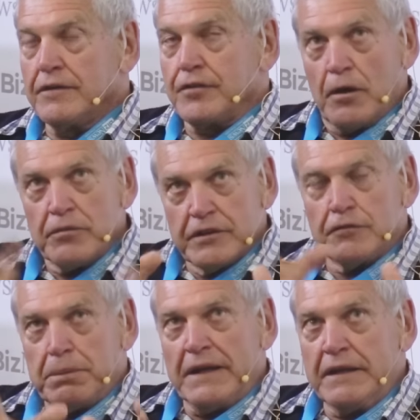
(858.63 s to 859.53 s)
So I was
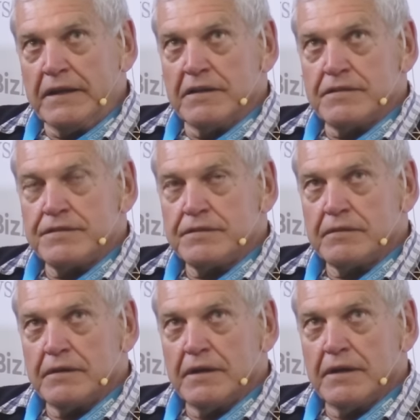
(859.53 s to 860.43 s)
explaining this,
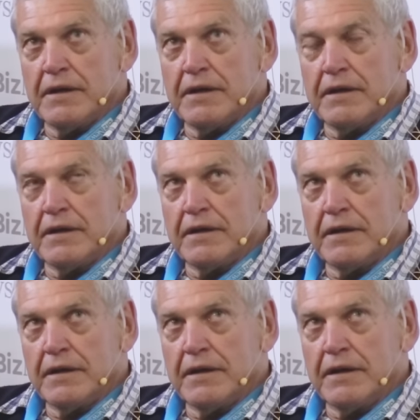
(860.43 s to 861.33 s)

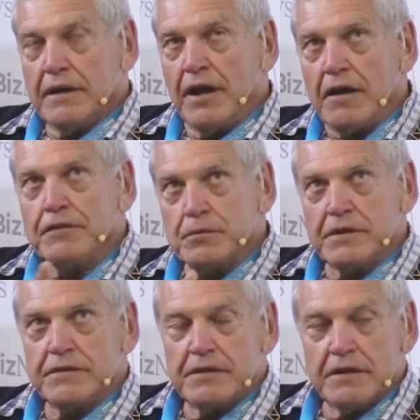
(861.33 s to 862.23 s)
and
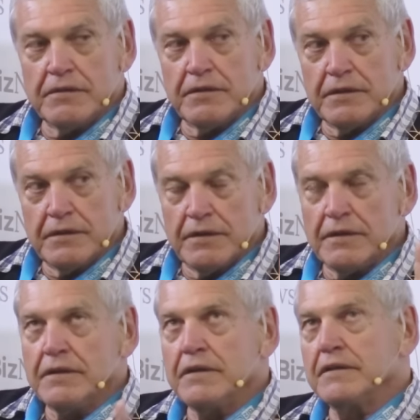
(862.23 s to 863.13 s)
afterwards, you know,
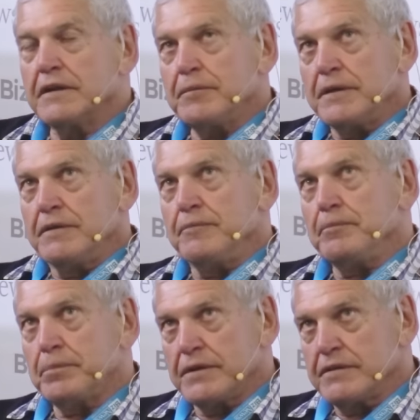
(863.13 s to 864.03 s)
Deputy
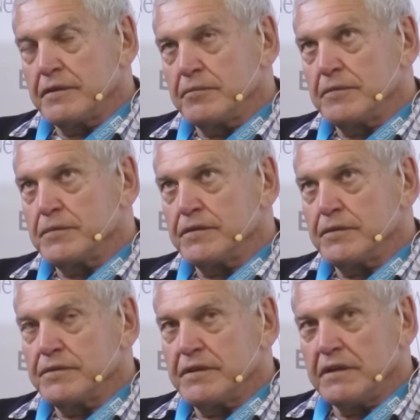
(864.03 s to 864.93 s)
President
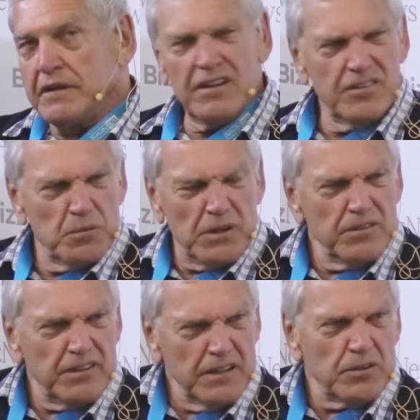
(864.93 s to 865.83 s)
Mabuza was saying, so what
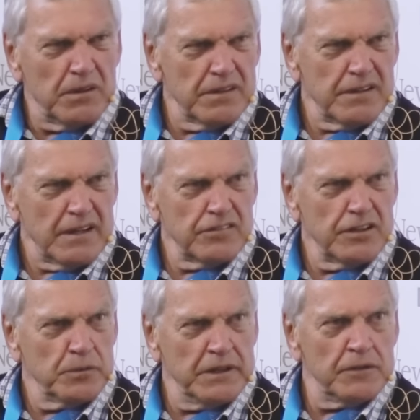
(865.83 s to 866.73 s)
are you saying to us?
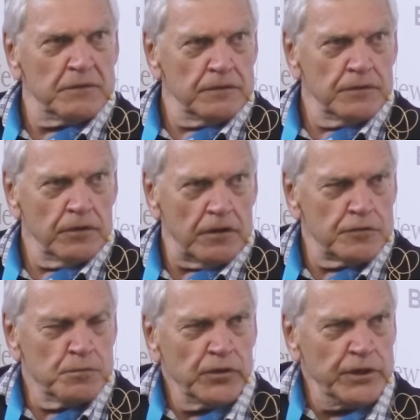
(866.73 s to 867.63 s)
Actually, we need
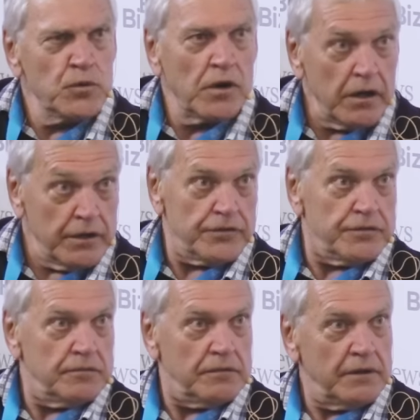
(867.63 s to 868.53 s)
lots more new
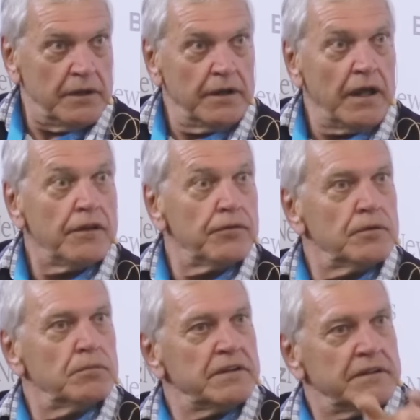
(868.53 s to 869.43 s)
cars. And I
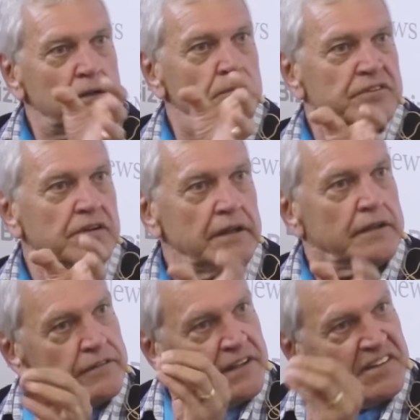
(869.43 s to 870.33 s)
thought well, that was
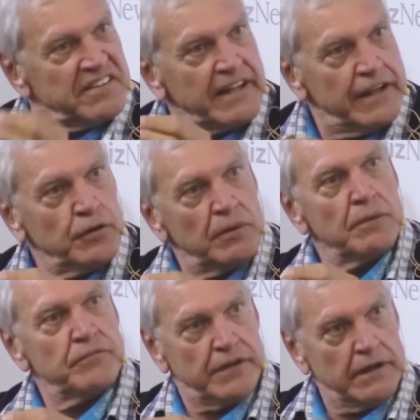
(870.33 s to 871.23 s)
great. He's understanding
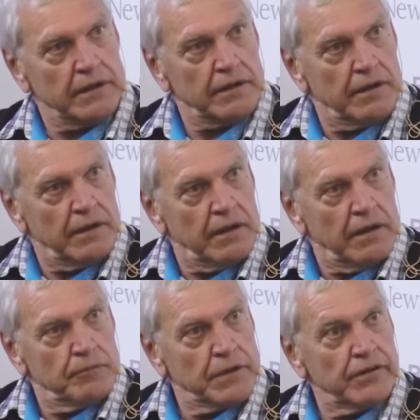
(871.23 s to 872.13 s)
what I'm saying.
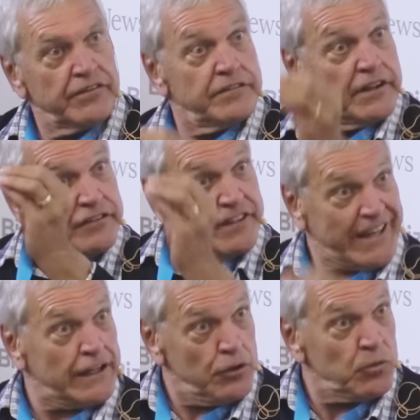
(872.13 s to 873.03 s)
Because it's
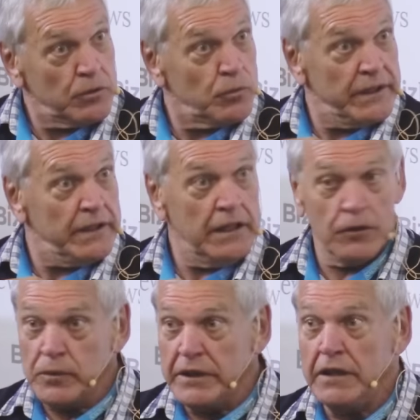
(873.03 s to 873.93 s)
exactly what we
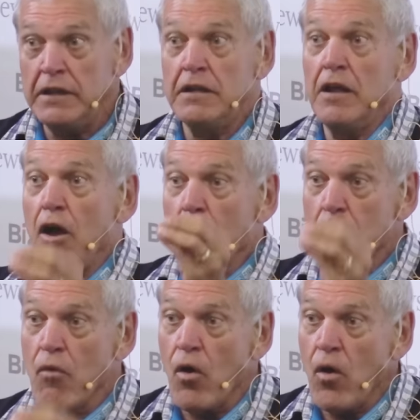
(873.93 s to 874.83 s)
need. We need
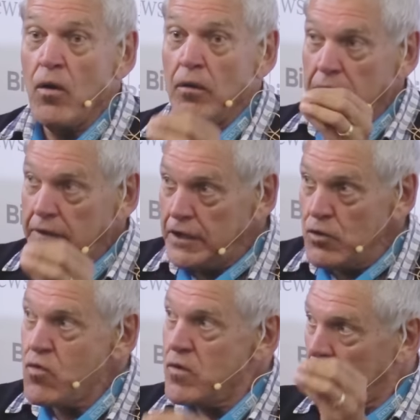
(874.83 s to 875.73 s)
more
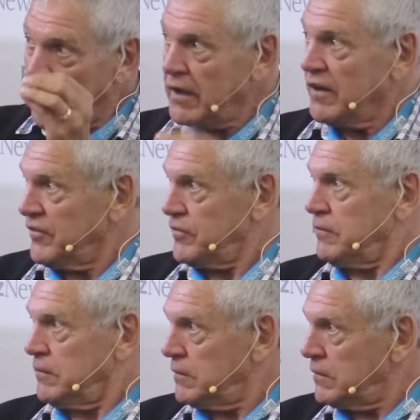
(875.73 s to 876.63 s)
new
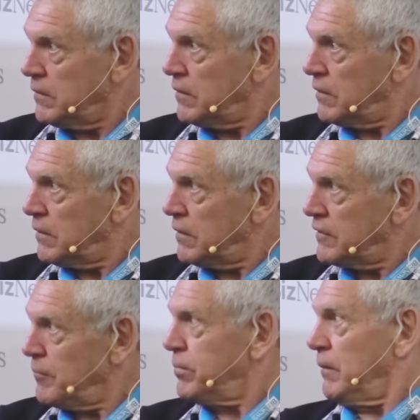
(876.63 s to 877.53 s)
cars.
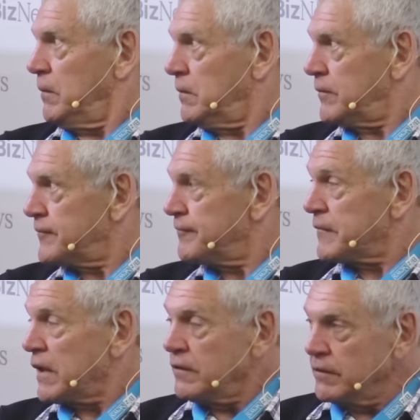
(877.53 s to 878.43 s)
Simple.
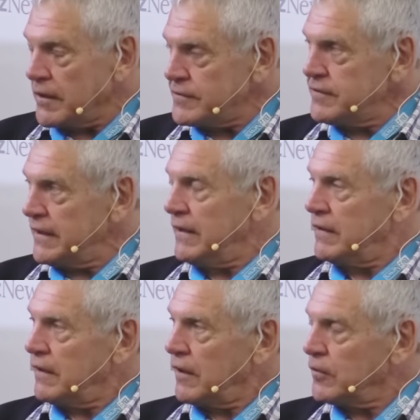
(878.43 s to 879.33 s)
Not
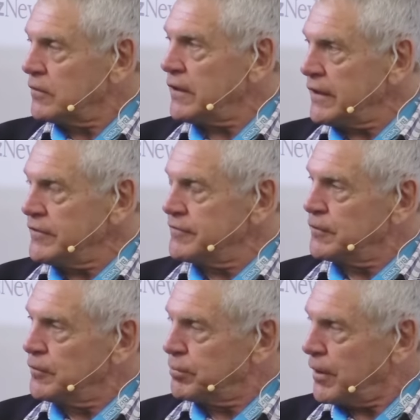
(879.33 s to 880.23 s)
saying old cars, if
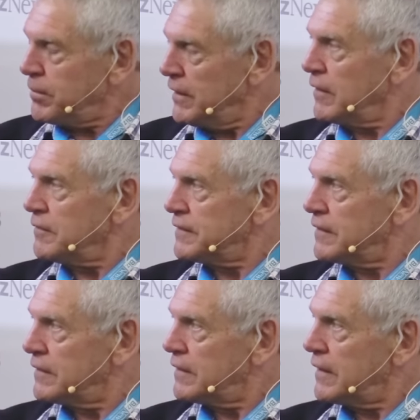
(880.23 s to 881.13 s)
you look properly
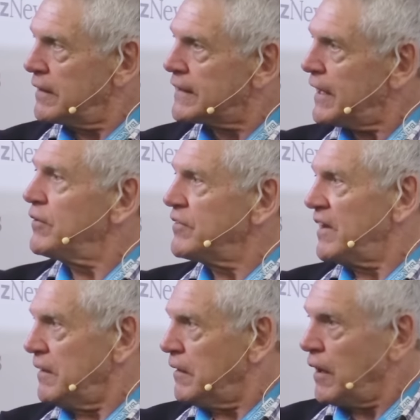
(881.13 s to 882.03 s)
after, it cannot
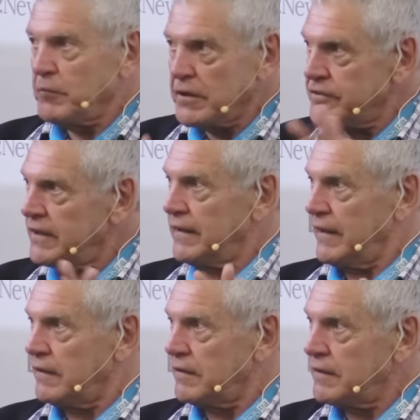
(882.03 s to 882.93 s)
run. I'm not
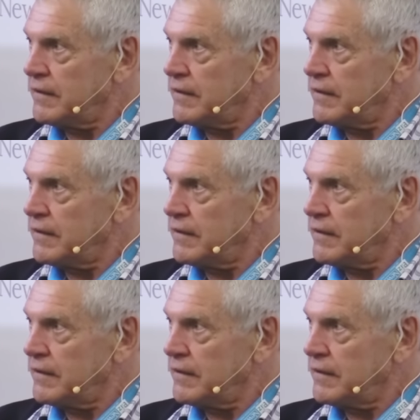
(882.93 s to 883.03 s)
saying that.